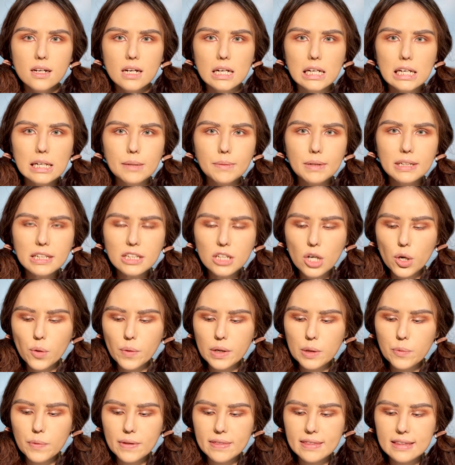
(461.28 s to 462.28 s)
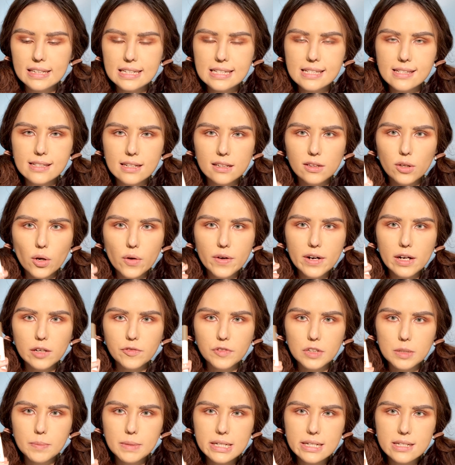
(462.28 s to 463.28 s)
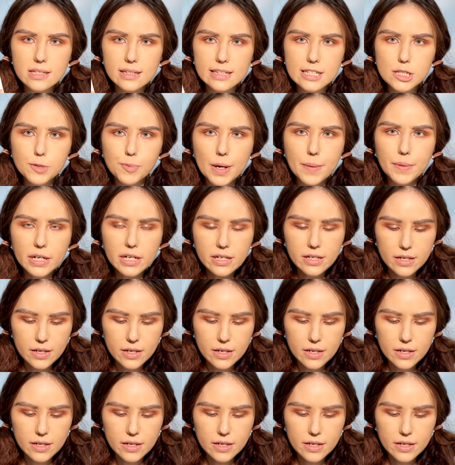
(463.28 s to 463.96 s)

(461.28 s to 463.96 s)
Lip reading: I'm gonna go in with this L'Oreal Voluminous Lash Powder.